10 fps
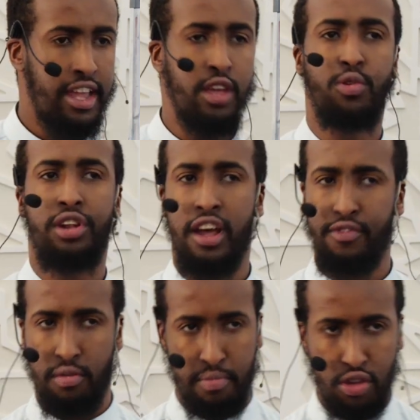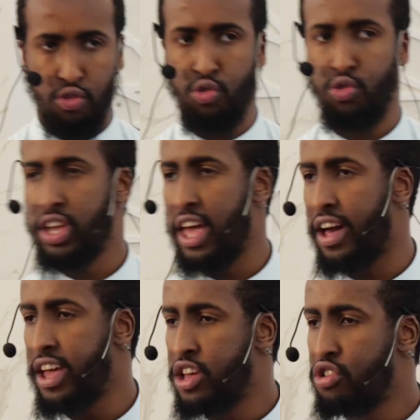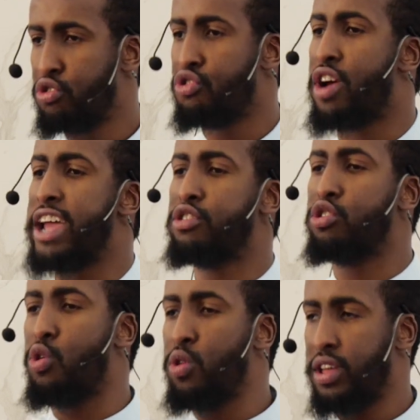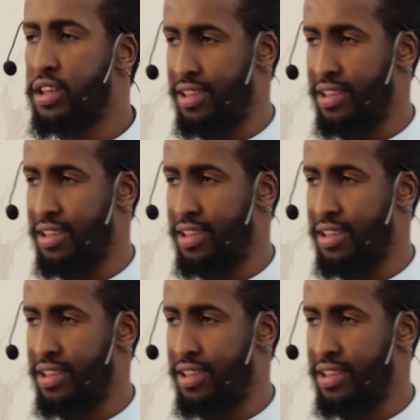and he would love to bring you two together. So try to go